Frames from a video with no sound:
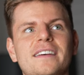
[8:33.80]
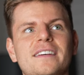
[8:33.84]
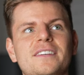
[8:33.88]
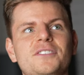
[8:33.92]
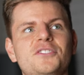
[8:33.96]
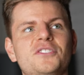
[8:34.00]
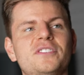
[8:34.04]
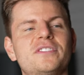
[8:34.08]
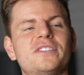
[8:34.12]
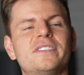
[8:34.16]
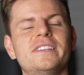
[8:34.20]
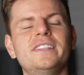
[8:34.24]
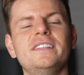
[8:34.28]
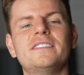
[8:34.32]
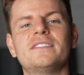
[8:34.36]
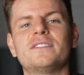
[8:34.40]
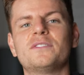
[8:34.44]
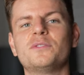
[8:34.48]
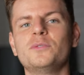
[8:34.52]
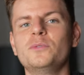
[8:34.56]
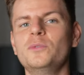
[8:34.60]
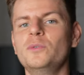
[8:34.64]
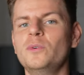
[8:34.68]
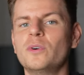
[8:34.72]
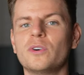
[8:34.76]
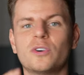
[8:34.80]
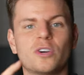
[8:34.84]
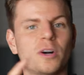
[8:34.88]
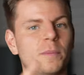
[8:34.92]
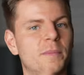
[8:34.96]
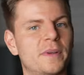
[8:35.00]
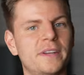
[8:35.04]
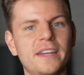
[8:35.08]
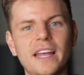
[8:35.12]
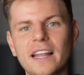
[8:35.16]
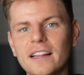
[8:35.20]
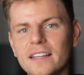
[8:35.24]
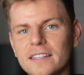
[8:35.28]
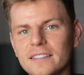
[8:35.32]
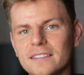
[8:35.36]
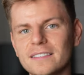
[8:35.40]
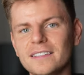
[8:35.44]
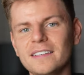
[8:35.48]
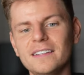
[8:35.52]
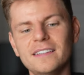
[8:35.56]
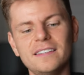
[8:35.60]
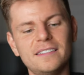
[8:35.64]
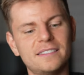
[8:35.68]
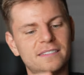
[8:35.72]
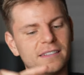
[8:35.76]
it just leads to
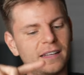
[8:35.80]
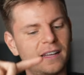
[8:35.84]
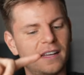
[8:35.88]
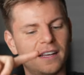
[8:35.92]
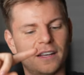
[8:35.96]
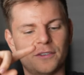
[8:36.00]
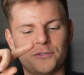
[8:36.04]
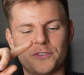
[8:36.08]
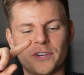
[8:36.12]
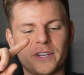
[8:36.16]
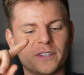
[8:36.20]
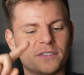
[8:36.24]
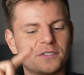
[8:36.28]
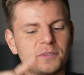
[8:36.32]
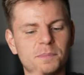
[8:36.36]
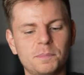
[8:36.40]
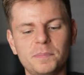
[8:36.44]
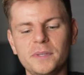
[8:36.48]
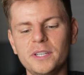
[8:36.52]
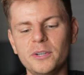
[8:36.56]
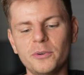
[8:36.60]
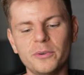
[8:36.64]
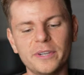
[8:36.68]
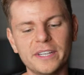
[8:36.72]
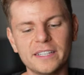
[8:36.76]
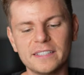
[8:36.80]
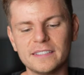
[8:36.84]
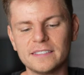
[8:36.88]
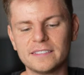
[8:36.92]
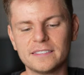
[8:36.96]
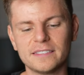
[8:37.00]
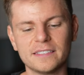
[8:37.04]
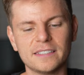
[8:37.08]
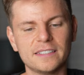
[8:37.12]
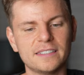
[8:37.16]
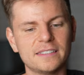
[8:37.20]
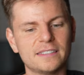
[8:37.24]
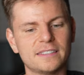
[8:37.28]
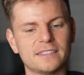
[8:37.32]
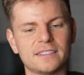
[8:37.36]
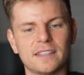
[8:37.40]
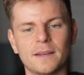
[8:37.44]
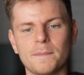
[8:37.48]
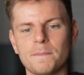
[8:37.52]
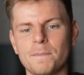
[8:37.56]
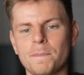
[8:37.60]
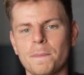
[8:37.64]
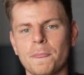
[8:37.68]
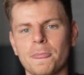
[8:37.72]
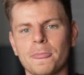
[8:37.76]
commonalities, shared experiences,
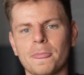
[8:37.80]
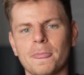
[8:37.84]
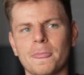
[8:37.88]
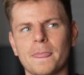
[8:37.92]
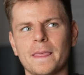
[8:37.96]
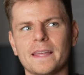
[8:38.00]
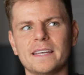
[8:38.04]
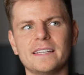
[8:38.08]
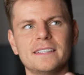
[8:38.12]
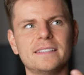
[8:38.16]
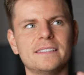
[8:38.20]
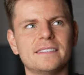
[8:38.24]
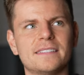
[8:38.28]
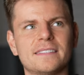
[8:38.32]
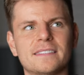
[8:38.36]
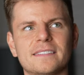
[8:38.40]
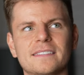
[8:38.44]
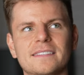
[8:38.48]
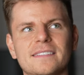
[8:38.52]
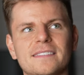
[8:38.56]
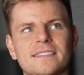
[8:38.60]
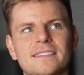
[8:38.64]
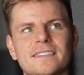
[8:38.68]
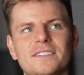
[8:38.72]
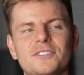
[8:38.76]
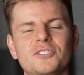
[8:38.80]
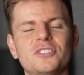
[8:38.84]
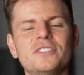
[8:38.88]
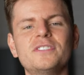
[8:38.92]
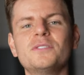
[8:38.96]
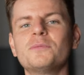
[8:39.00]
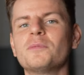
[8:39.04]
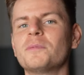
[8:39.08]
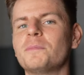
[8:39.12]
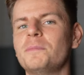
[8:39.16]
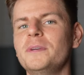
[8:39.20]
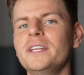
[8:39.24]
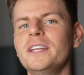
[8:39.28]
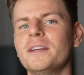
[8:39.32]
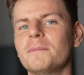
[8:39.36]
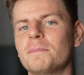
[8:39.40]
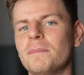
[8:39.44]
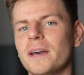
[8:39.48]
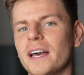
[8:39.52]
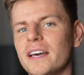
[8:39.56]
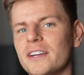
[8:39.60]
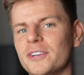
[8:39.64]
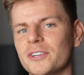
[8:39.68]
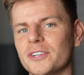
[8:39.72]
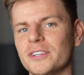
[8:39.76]
and just a repeating
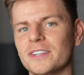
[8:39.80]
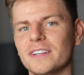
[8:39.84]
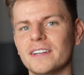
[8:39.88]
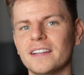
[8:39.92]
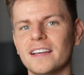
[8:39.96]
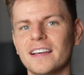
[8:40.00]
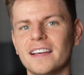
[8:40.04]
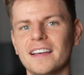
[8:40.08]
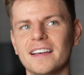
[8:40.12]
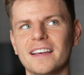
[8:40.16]
pattern.